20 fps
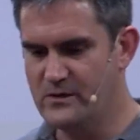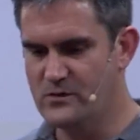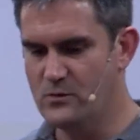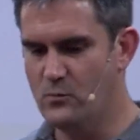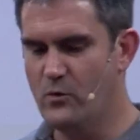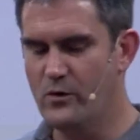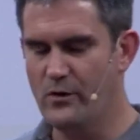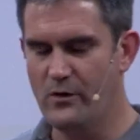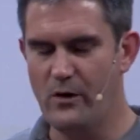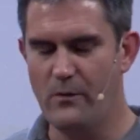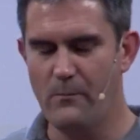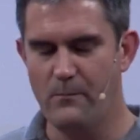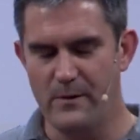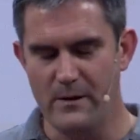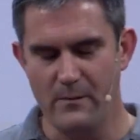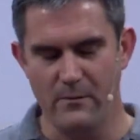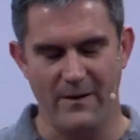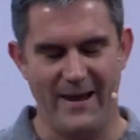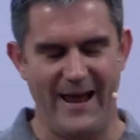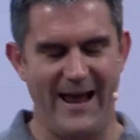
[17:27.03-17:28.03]
So what are
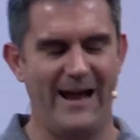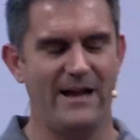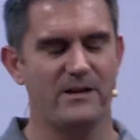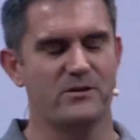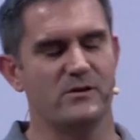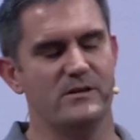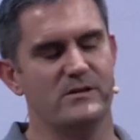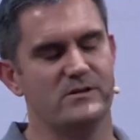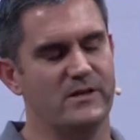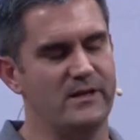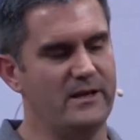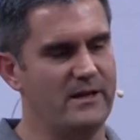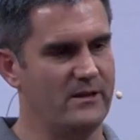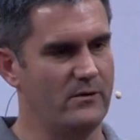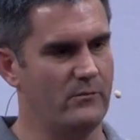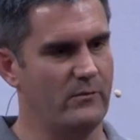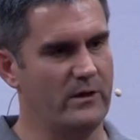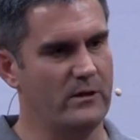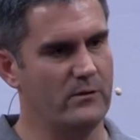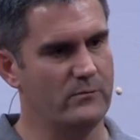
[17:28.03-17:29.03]
people actually seeing in
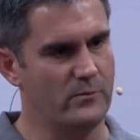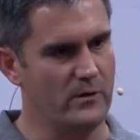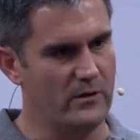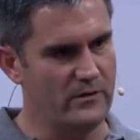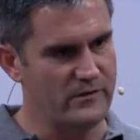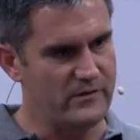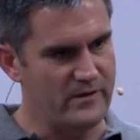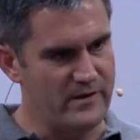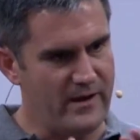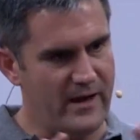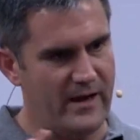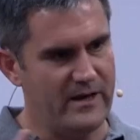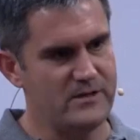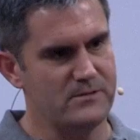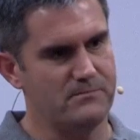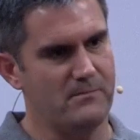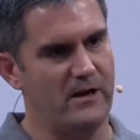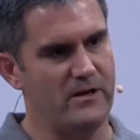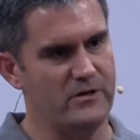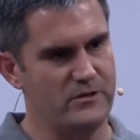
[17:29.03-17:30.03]
the real world that's a
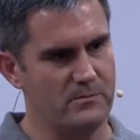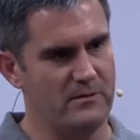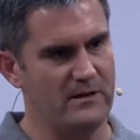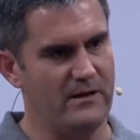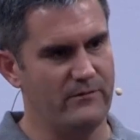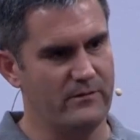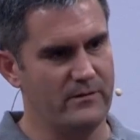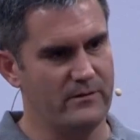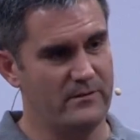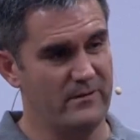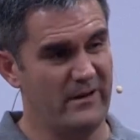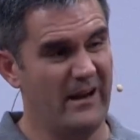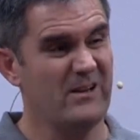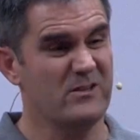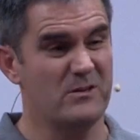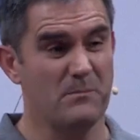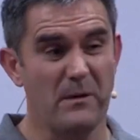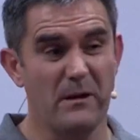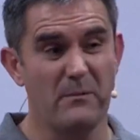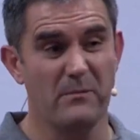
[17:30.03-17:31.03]
nice, manageable level? And
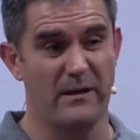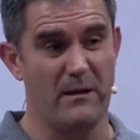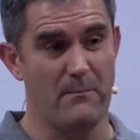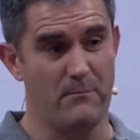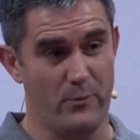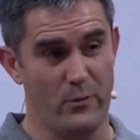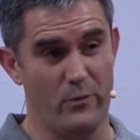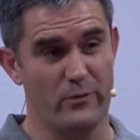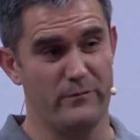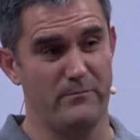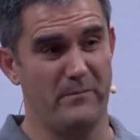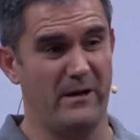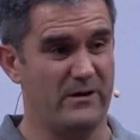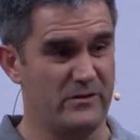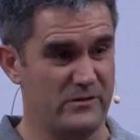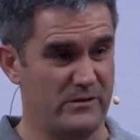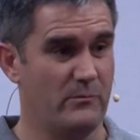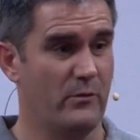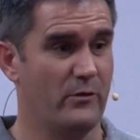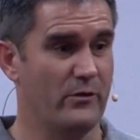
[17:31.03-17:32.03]
actually, people get bored of
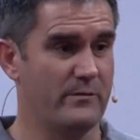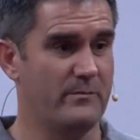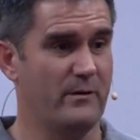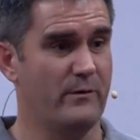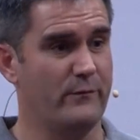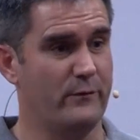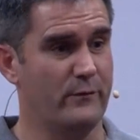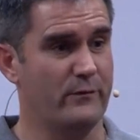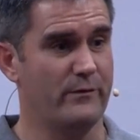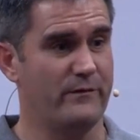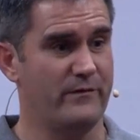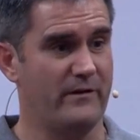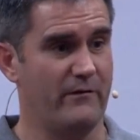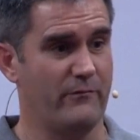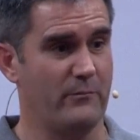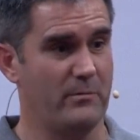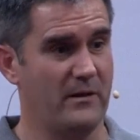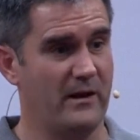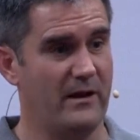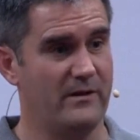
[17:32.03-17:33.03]
managing more than about 4 or 5
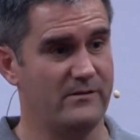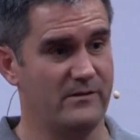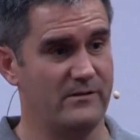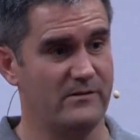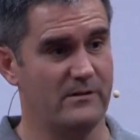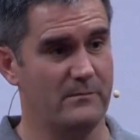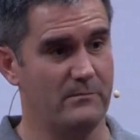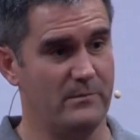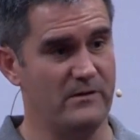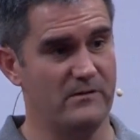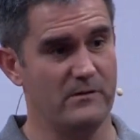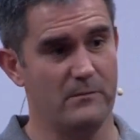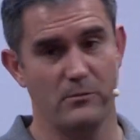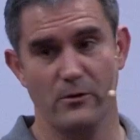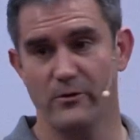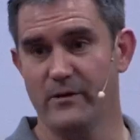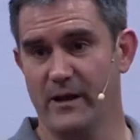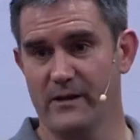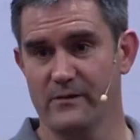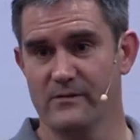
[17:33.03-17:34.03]
appliances is the
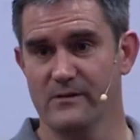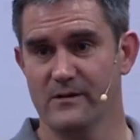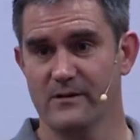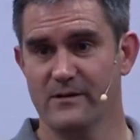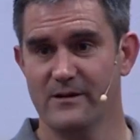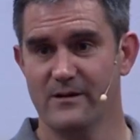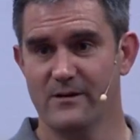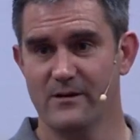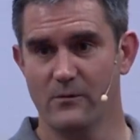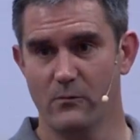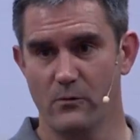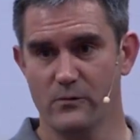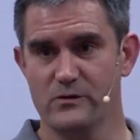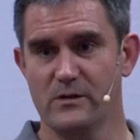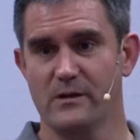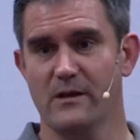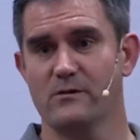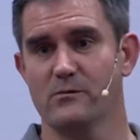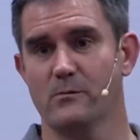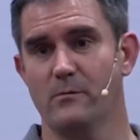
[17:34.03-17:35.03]
blunt answer. Once
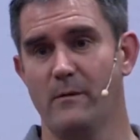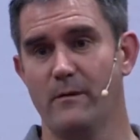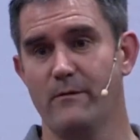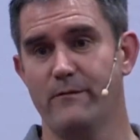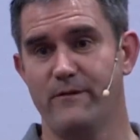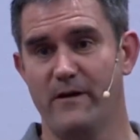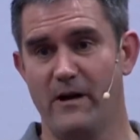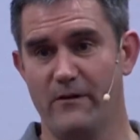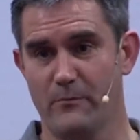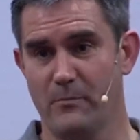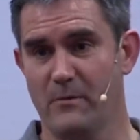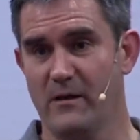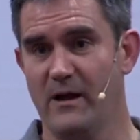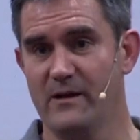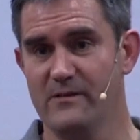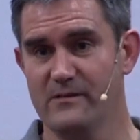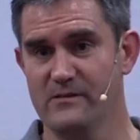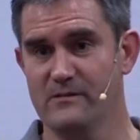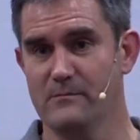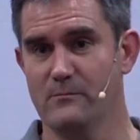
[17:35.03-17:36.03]
you get to about 5
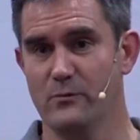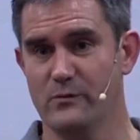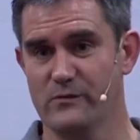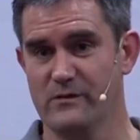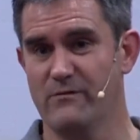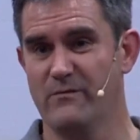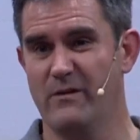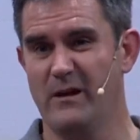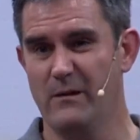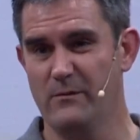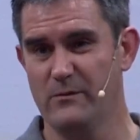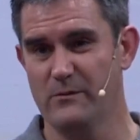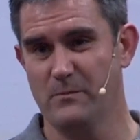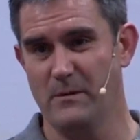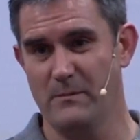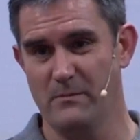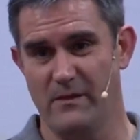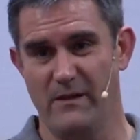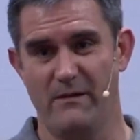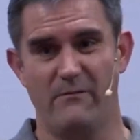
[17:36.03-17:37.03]
appliances in most environments,
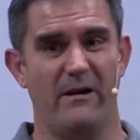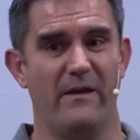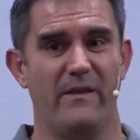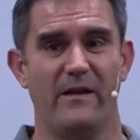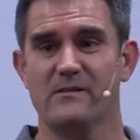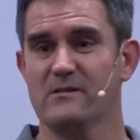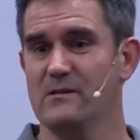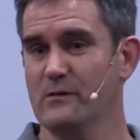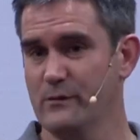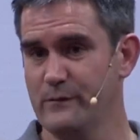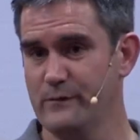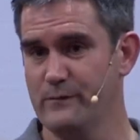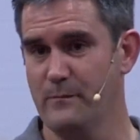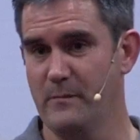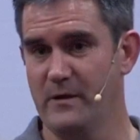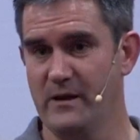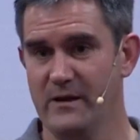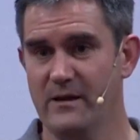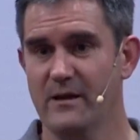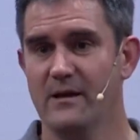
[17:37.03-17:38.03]
people are like, right, that's enough for
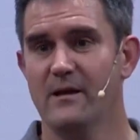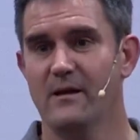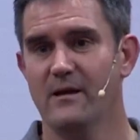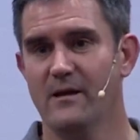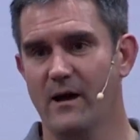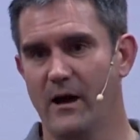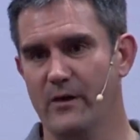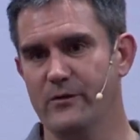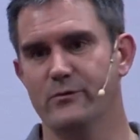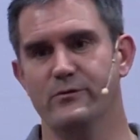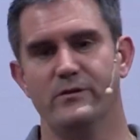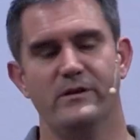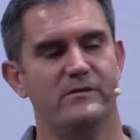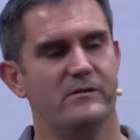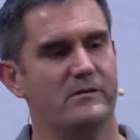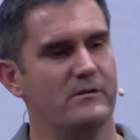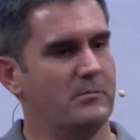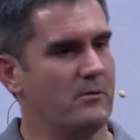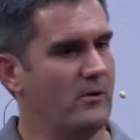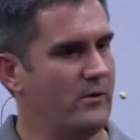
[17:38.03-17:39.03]
me. I don't need to
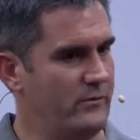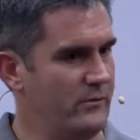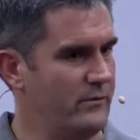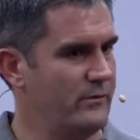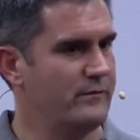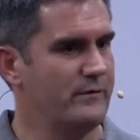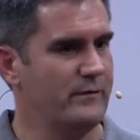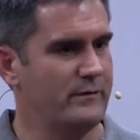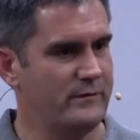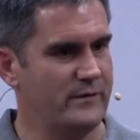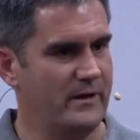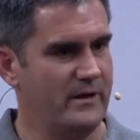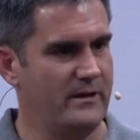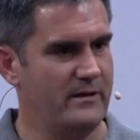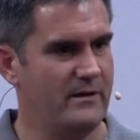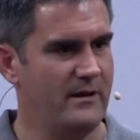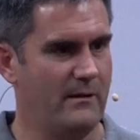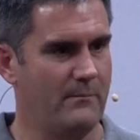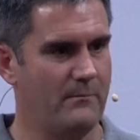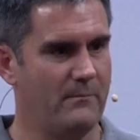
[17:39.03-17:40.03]
deploy the other
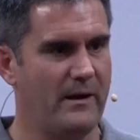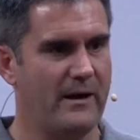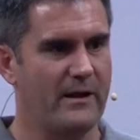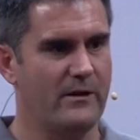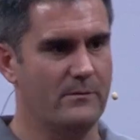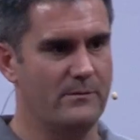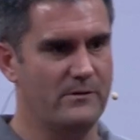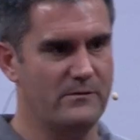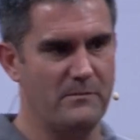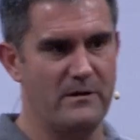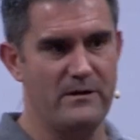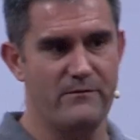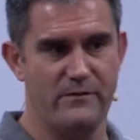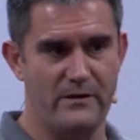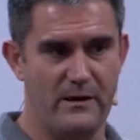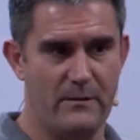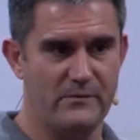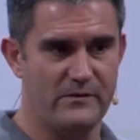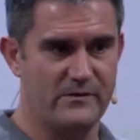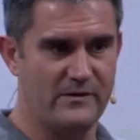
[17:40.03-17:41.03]
15. I'm backing up as many
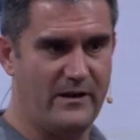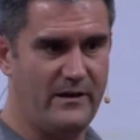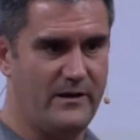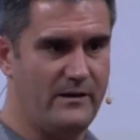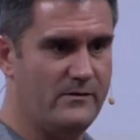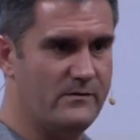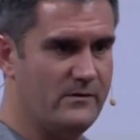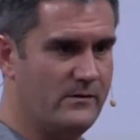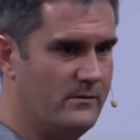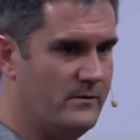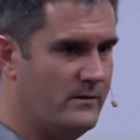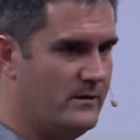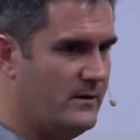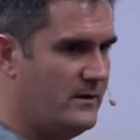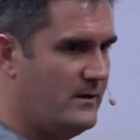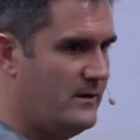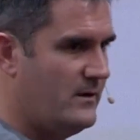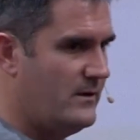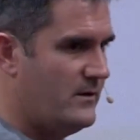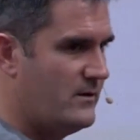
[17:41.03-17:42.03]
VMs as I need to.
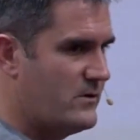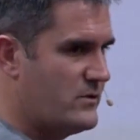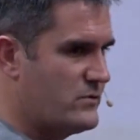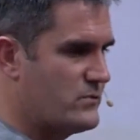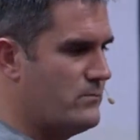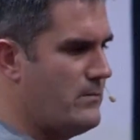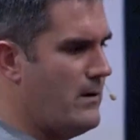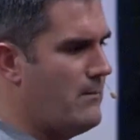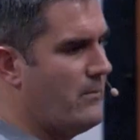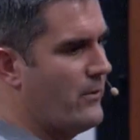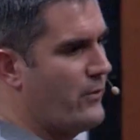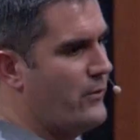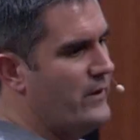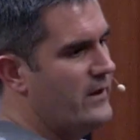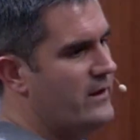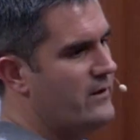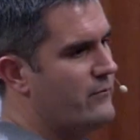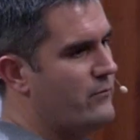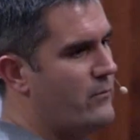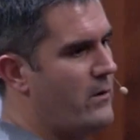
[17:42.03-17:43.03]
Because remember,
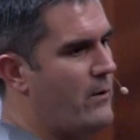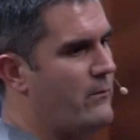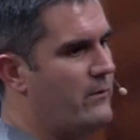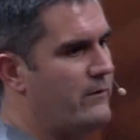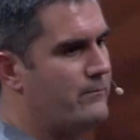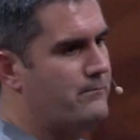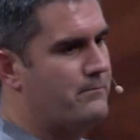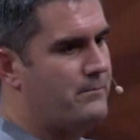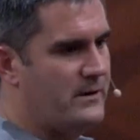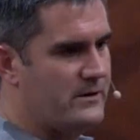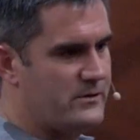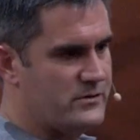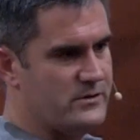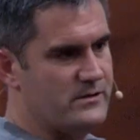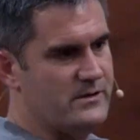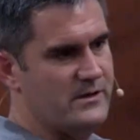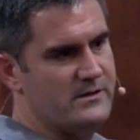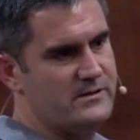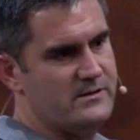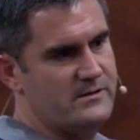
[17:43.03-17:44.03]
think of where we've pictured
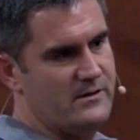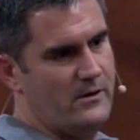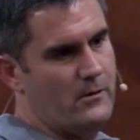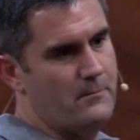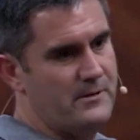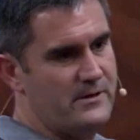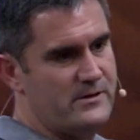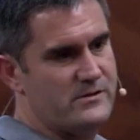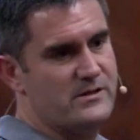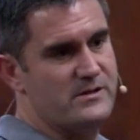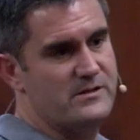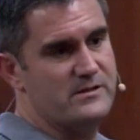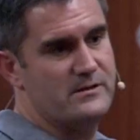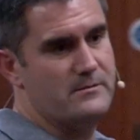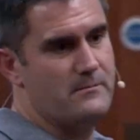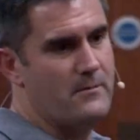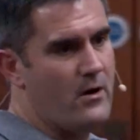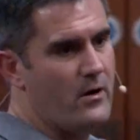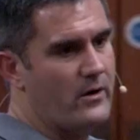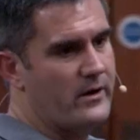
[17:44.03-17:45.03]
this, or pitched this in the
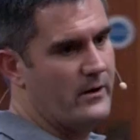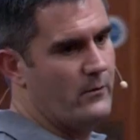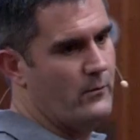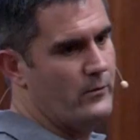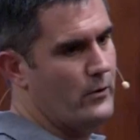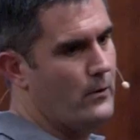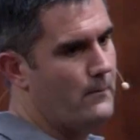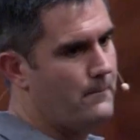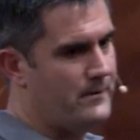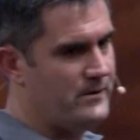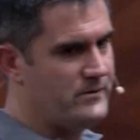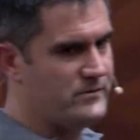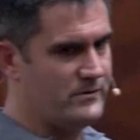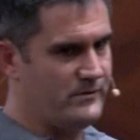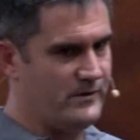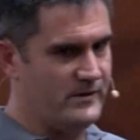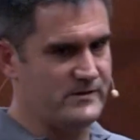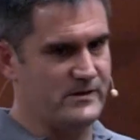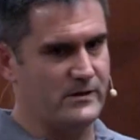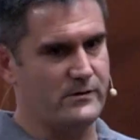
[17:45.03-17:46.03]
market. We're not picturing
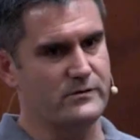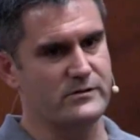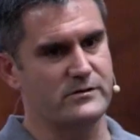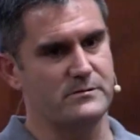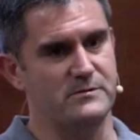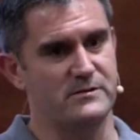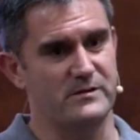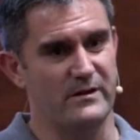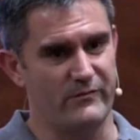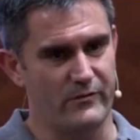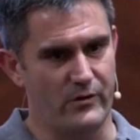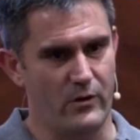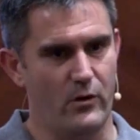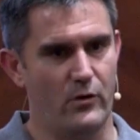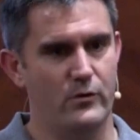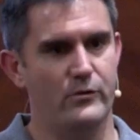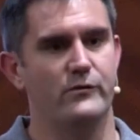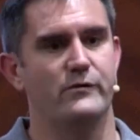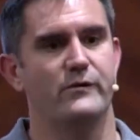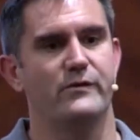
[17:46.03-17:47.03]
this at customers that have got
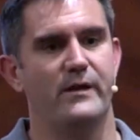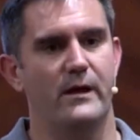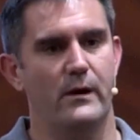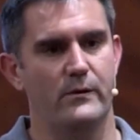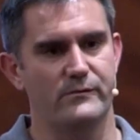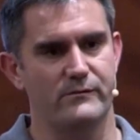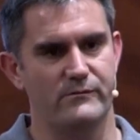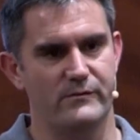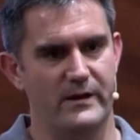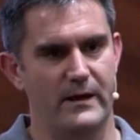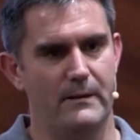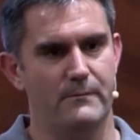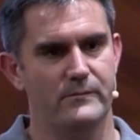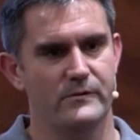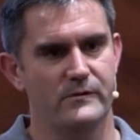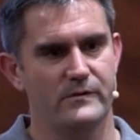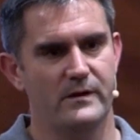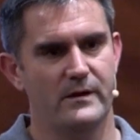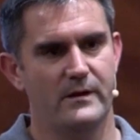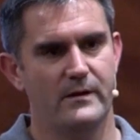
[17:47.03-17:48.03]
100,000
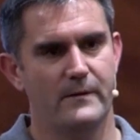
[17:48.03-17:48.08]
VMs.